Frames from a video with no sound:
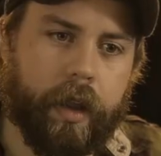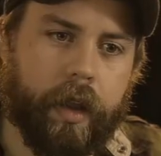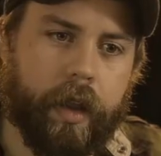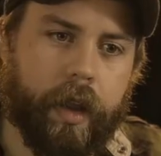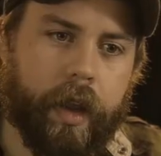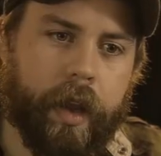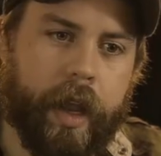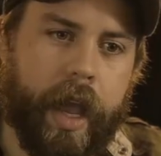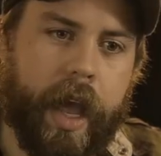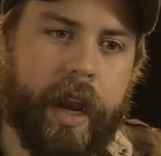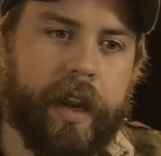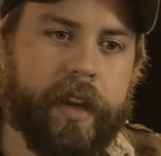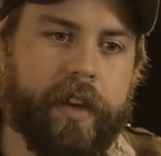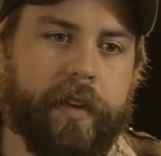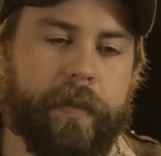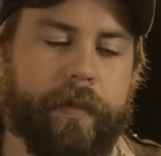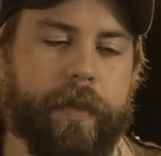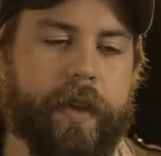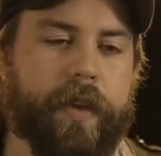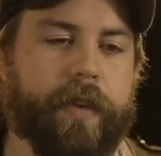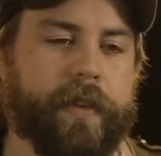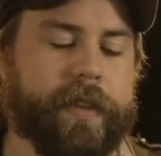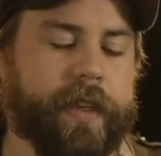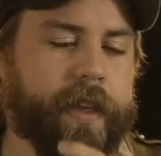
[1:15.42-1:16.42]
I got into
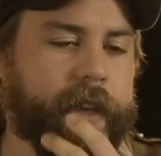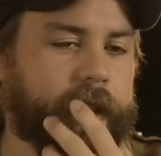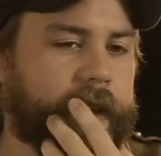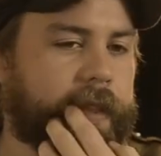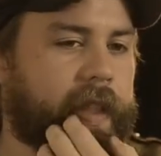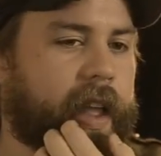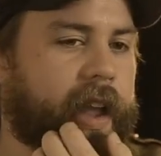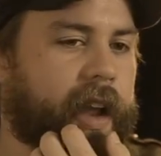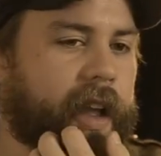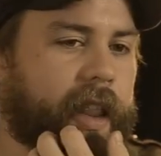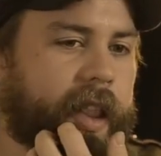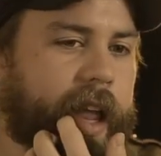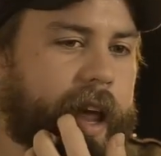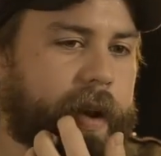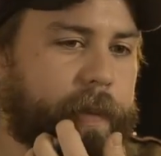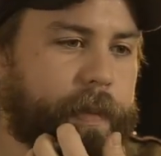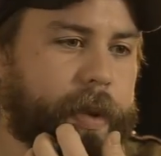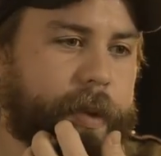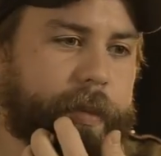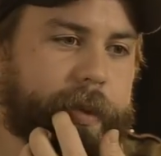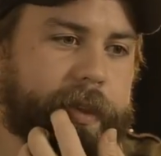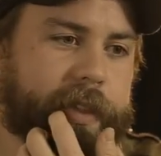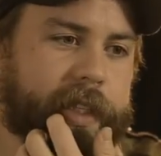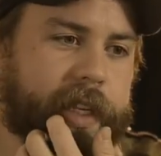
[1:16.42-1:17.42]
music like a lot of
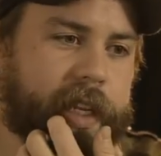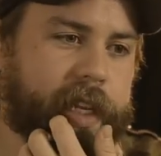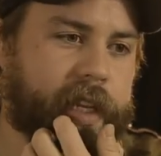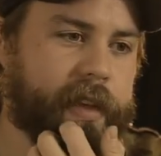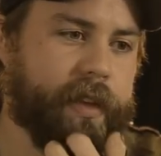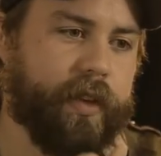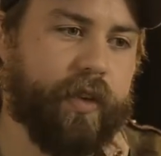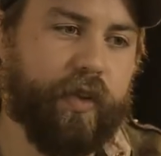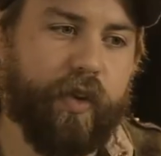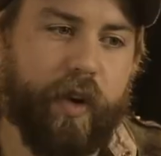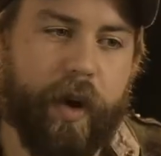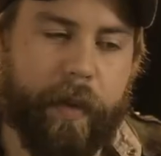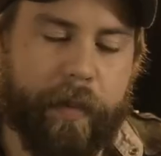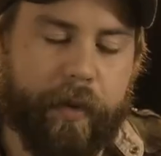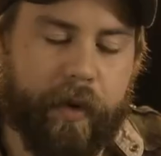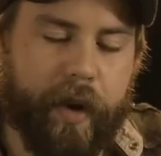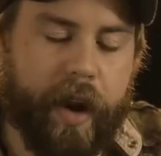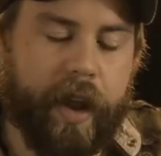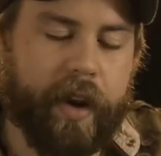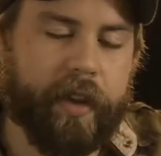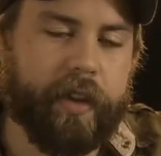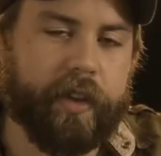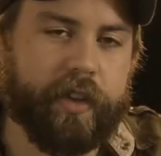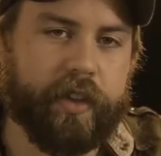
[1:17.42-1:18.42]
people did, grew up
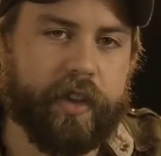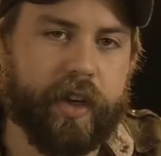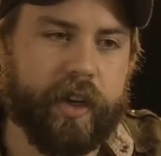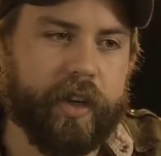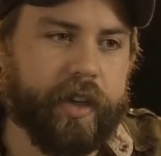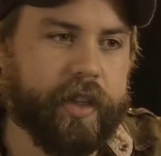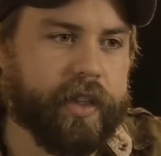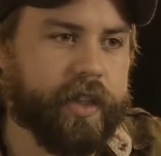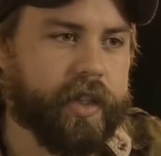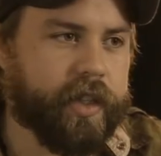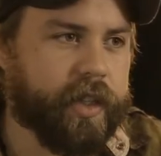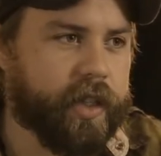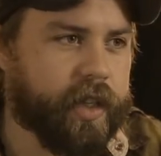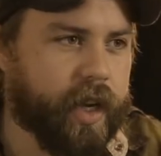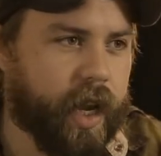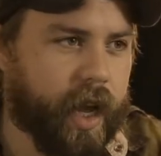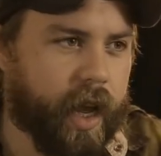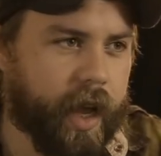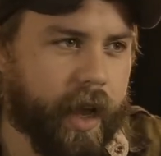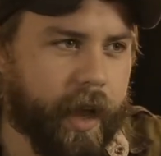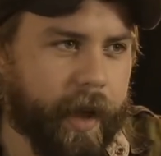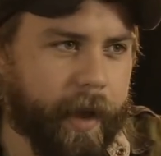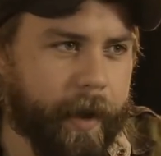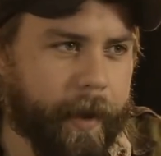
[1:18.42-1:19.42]
around the church.
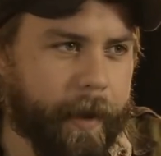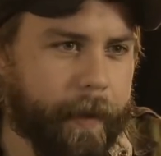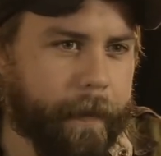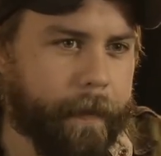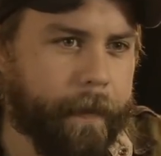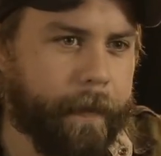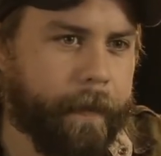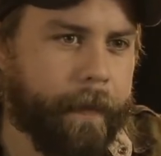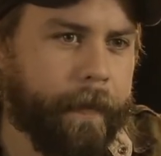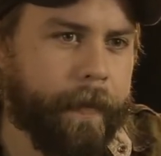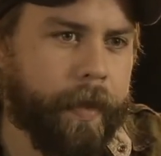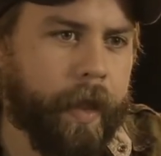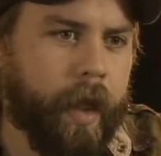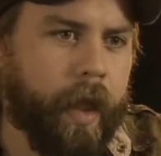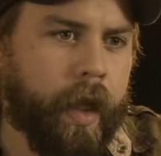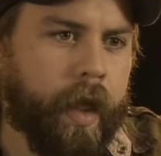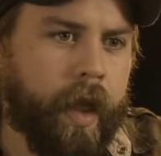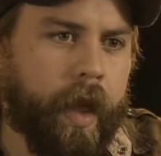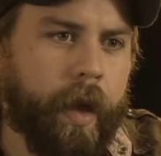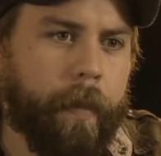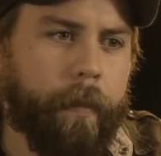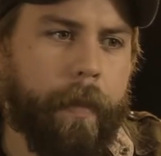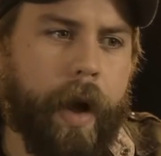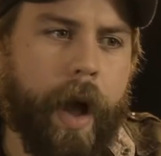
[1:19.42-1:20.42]

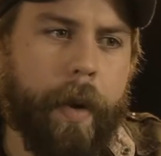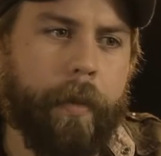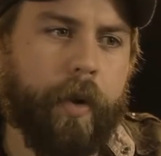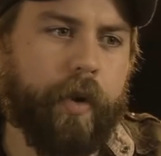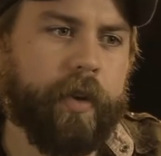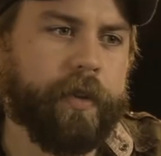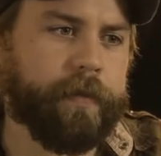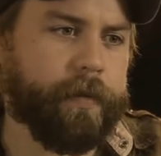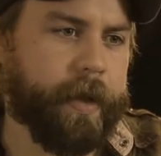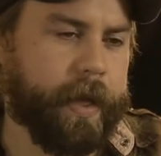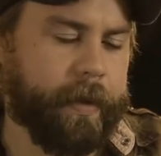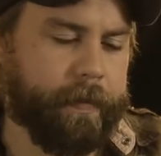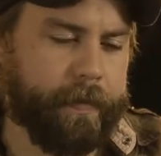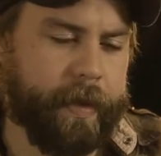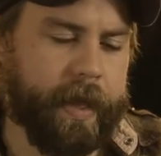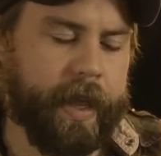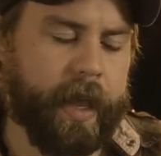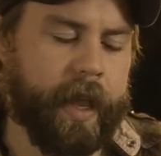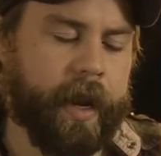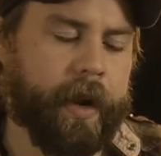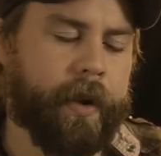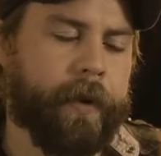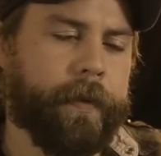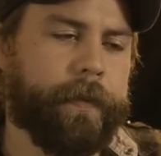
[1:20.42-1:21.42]
Mom always played
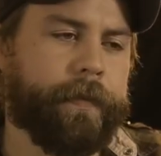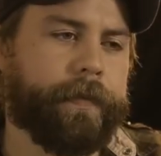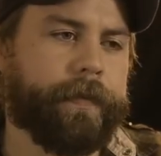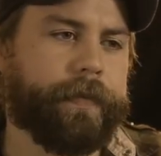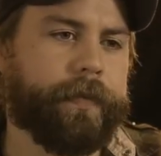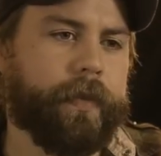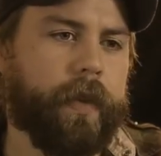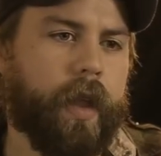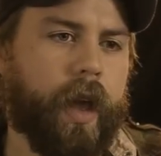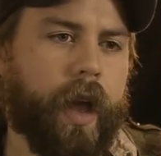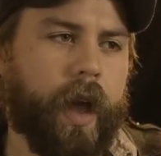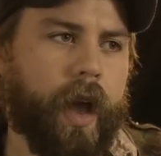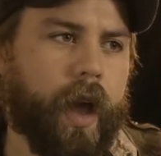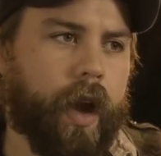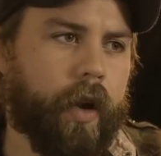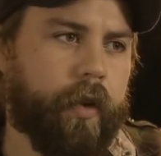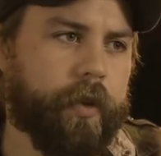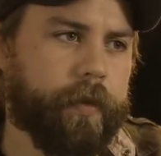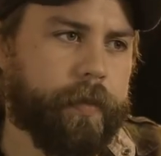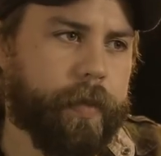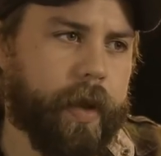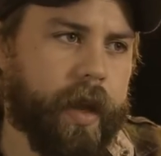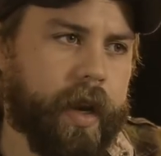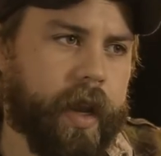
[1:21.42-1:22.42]
piano,
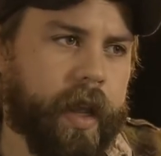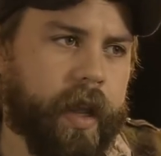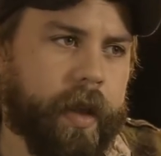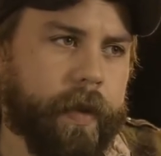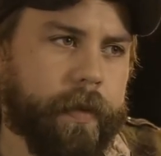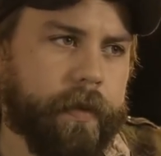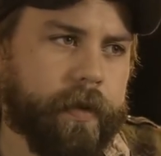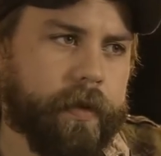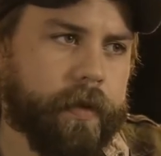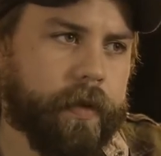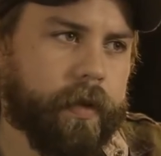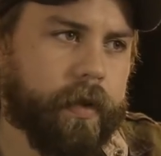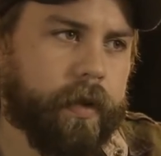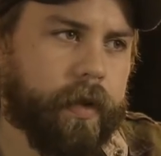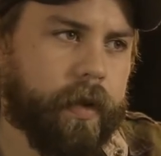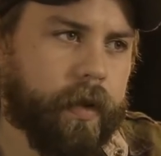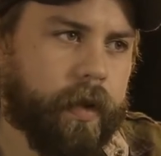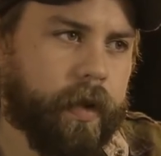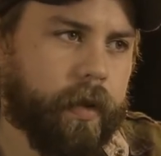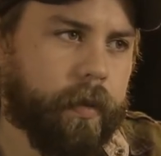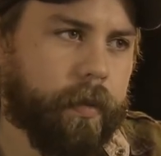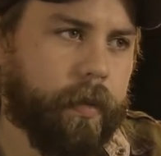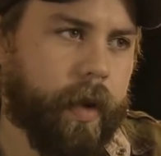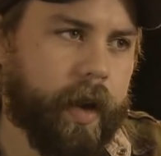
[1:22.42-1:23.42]
always played hymns.
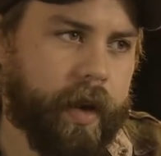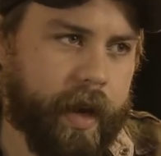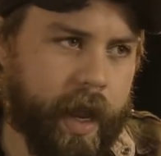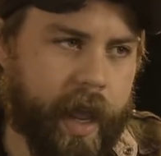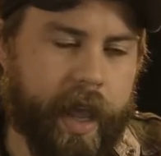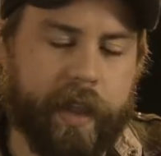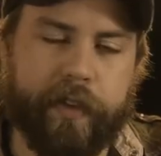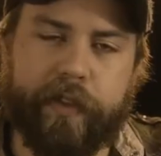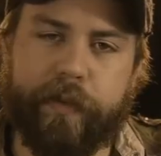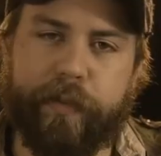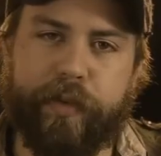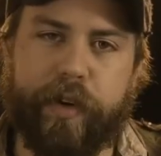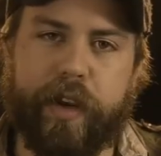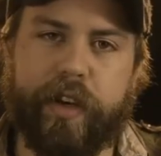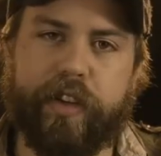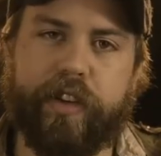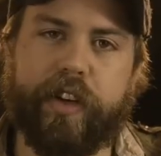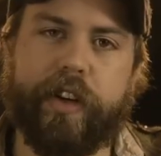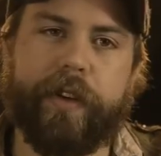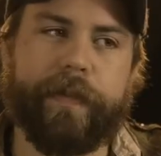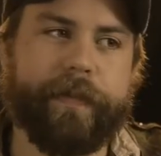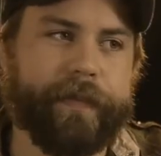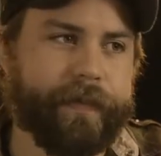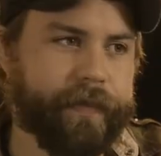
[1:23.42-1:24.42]
My dad's a
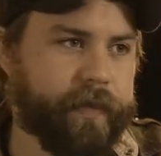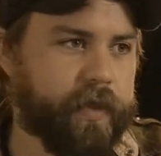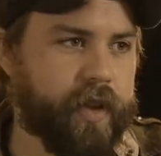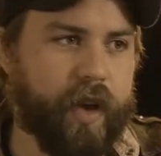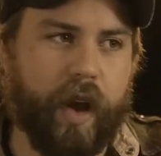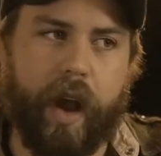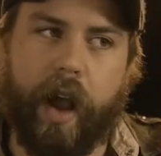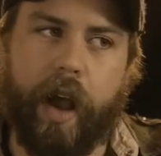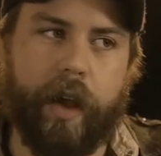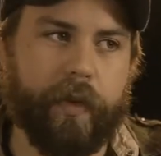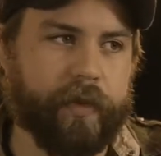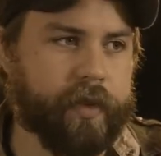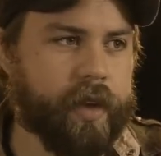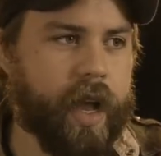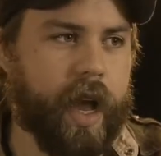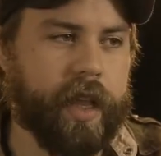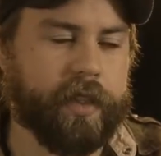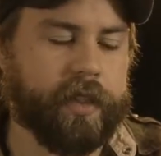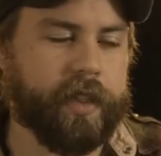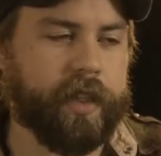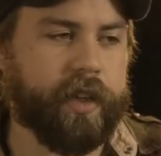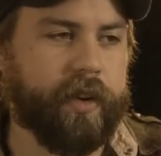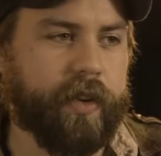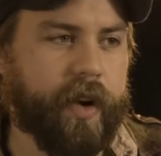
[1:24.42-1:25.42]
preacher, so I was
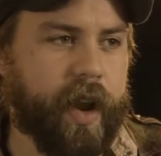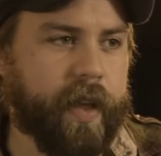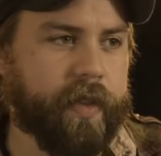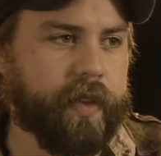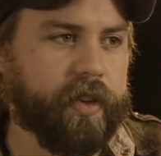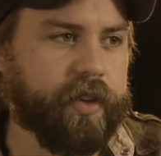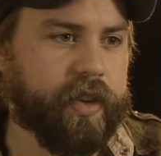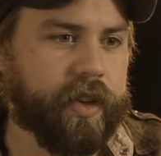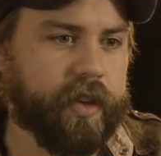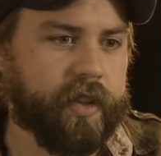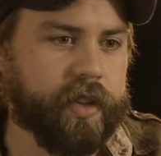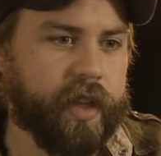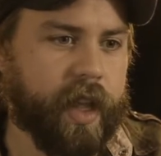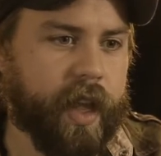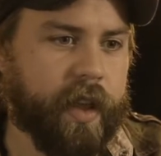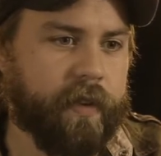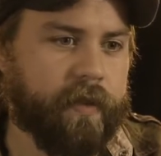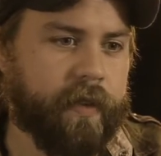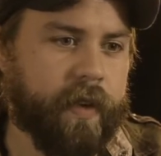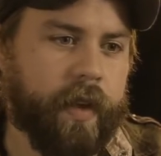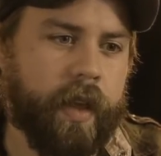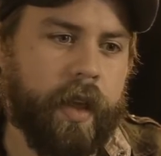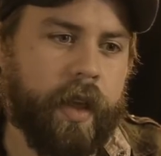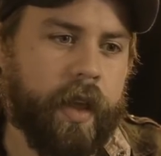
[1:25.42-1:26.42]
constantly around the church
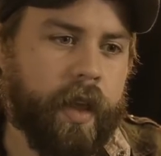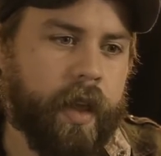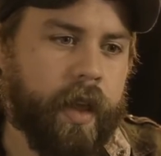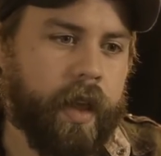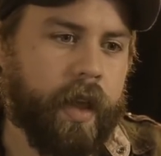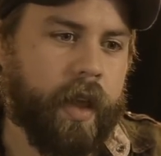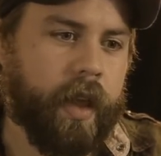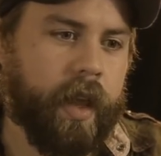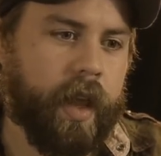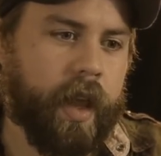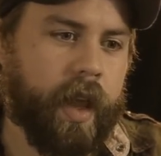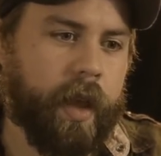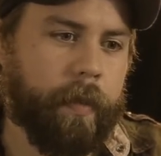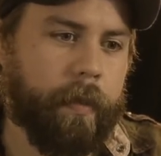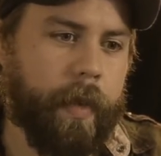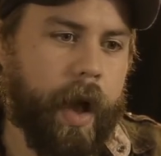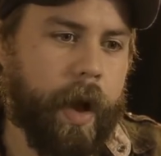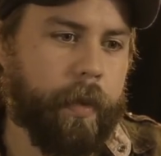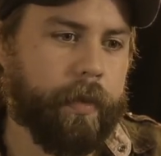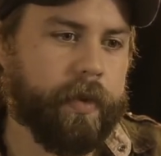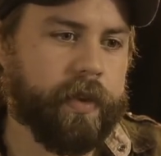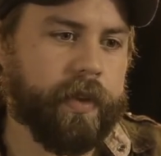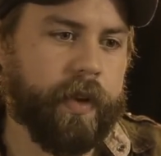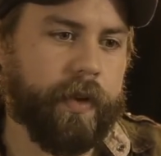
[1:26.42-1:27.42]
life. And
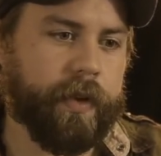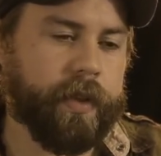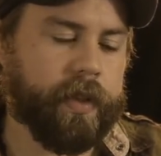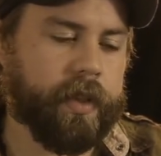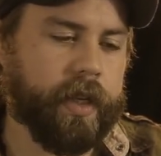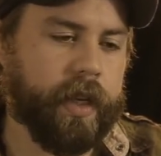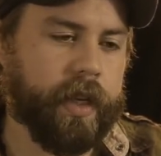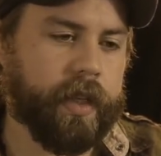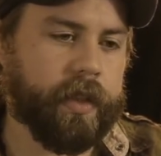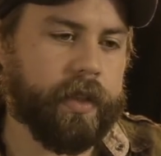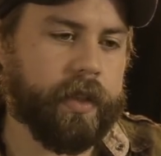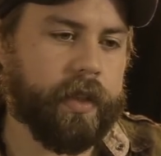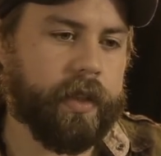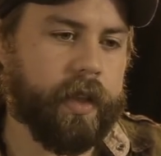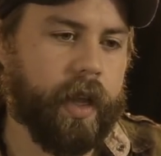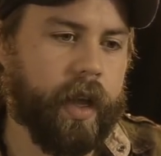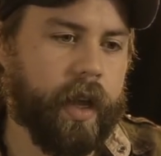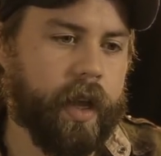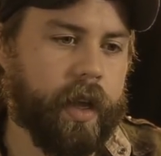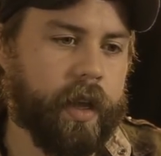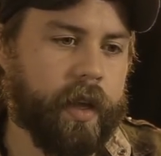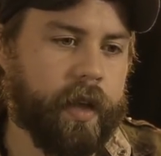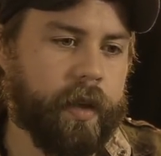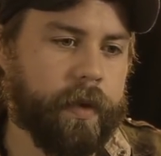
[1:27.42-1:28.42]
Mom was always singing
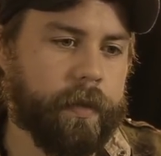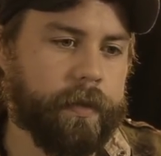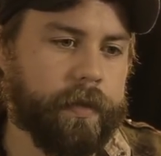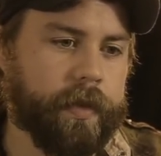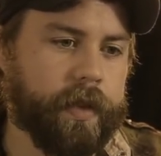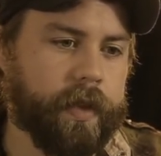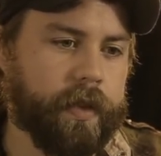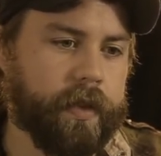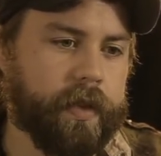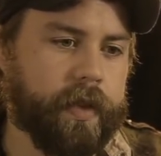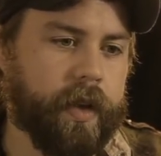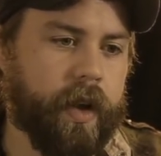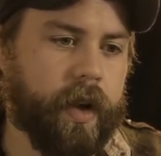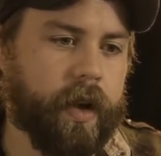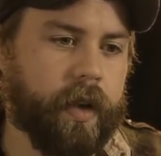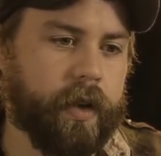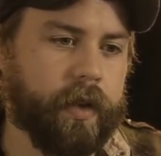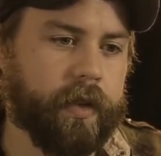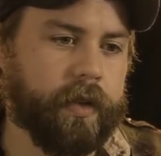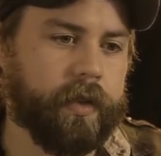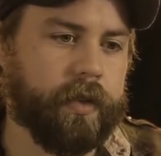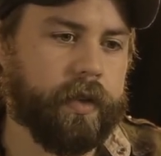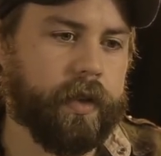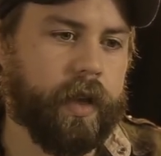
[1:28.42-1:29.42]
hymns and
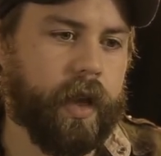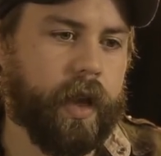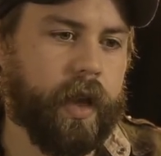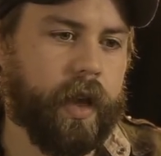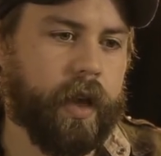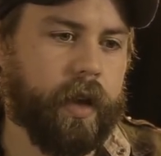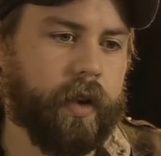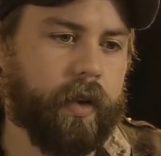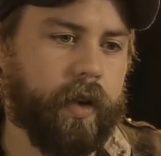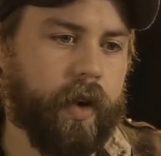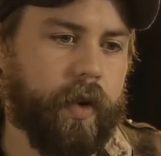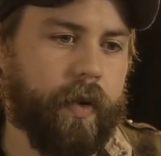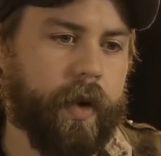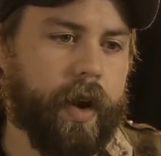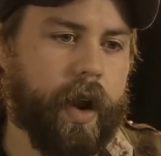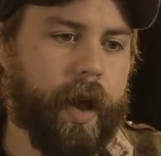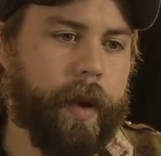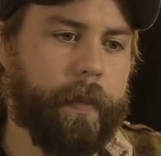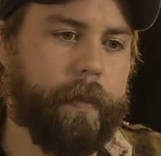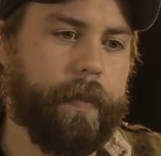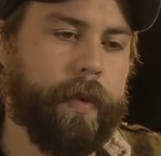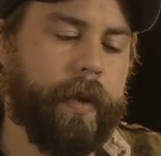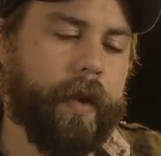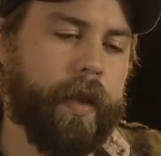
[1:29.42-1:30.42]
songs growing
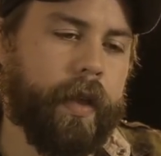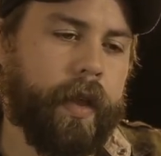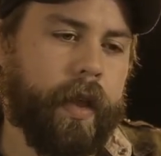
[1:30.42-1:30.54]
up.